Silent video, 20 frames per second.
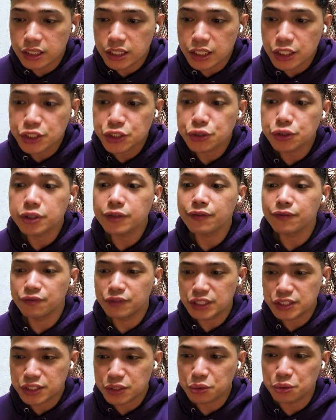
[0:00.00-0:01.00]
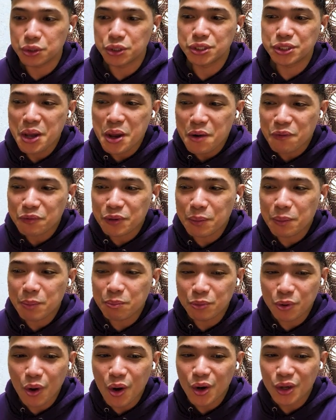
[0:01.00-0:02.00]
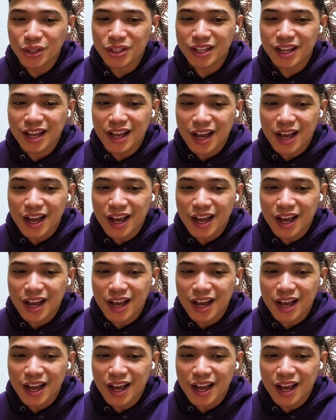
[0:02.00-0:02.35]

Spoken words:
leisure visitors from abroad